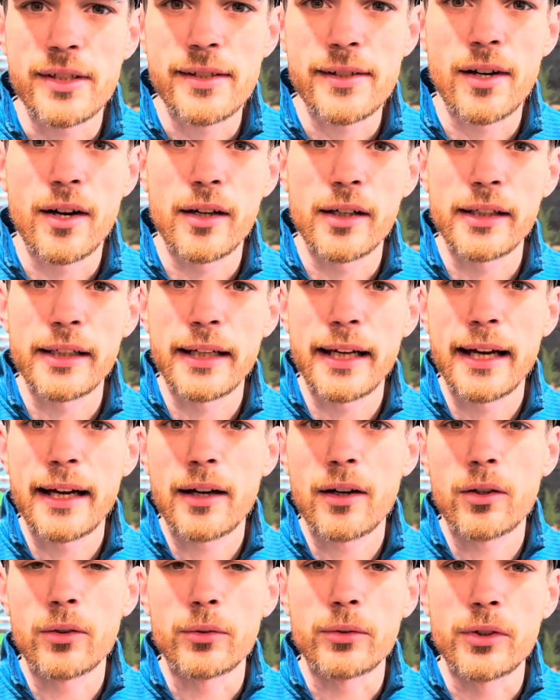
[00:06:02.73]
starting
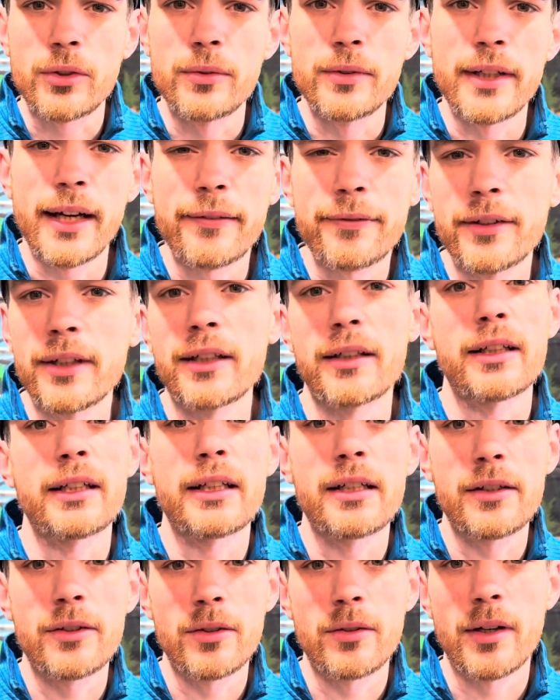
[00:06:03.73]
out, you
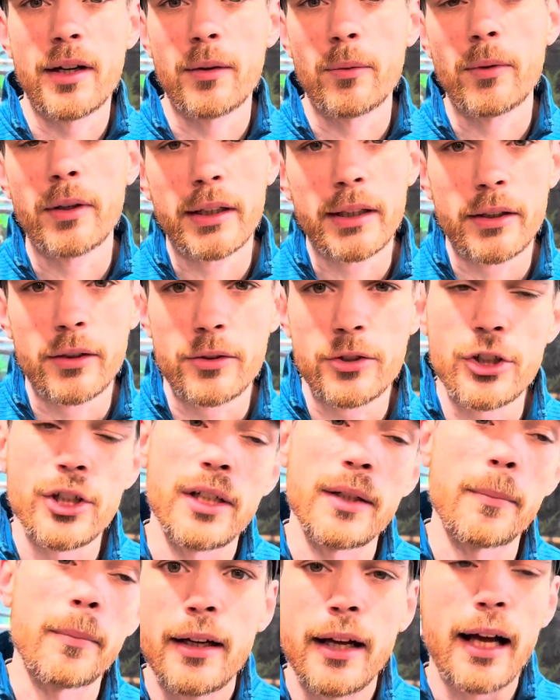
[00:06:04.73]
definitely do not want to go
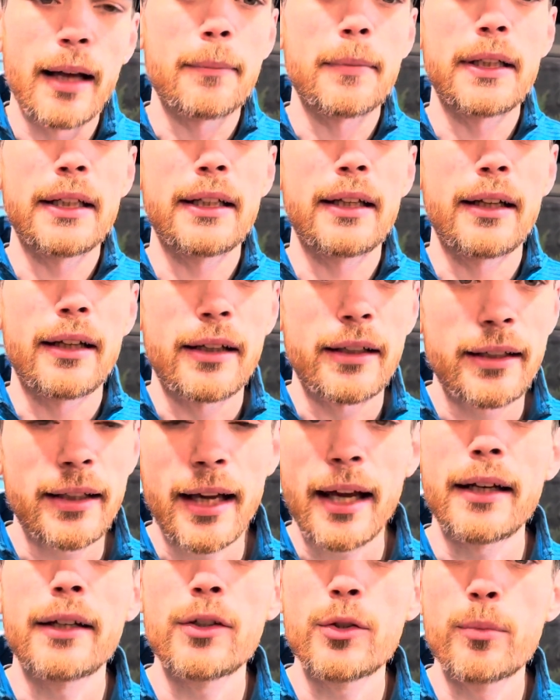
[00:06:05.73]
cheap. I mean,
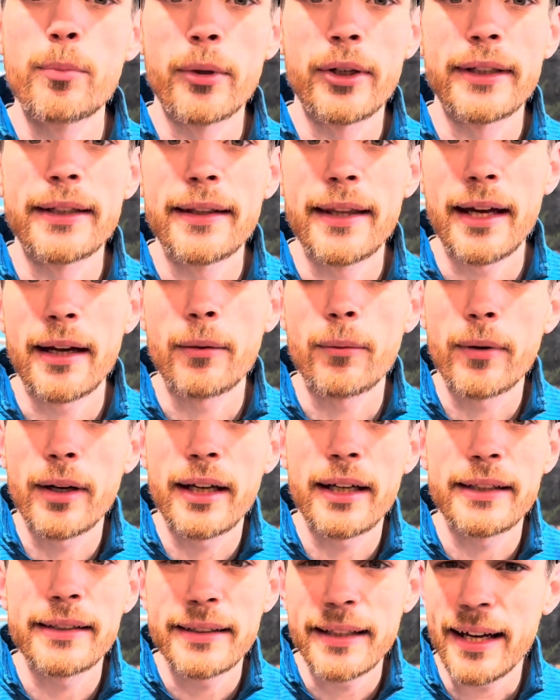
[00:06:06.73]
can you breed that
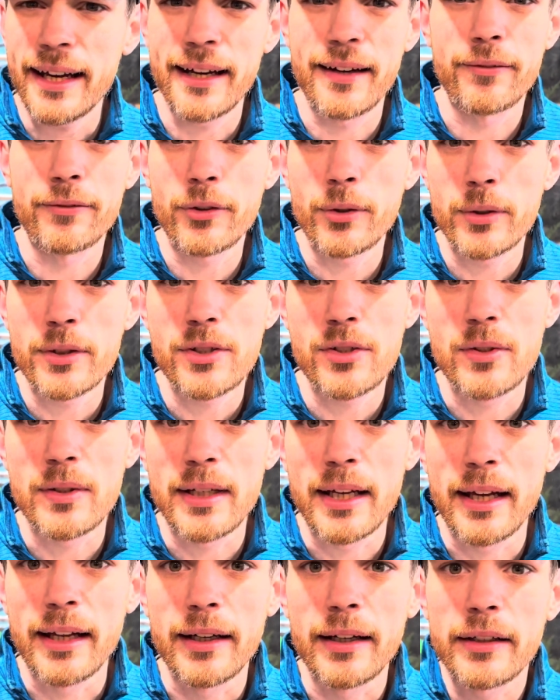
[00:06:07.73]
way? Yeah, of course you
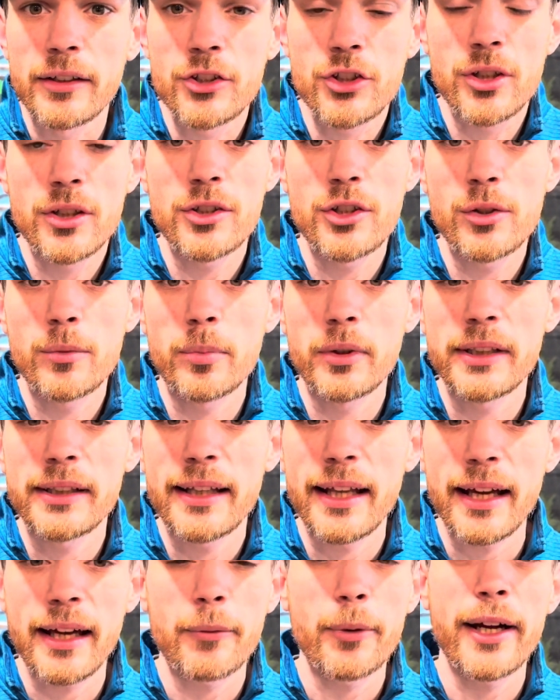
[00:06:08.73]
can. Should you breed
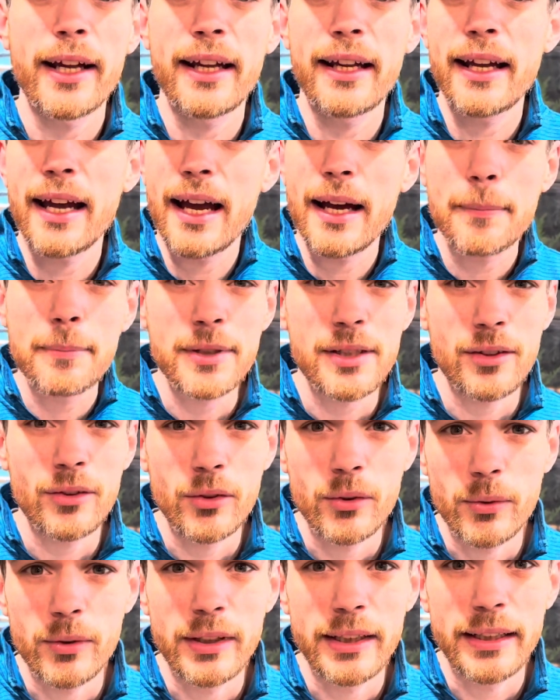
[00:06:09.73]
that way?
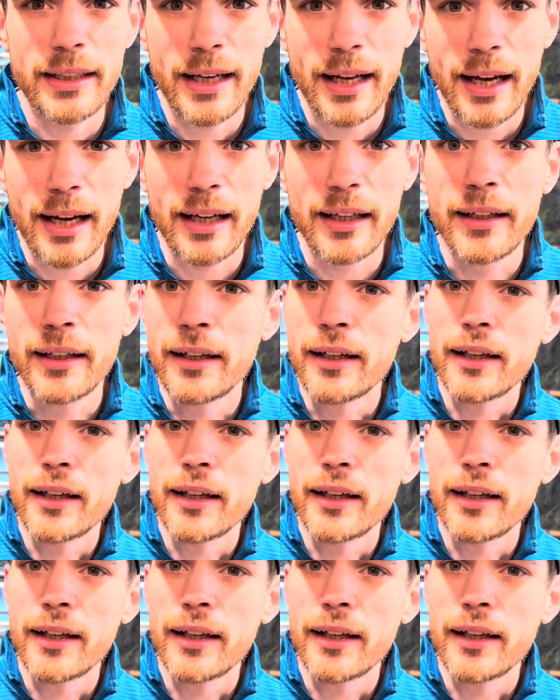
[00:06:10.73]
Absolutely not.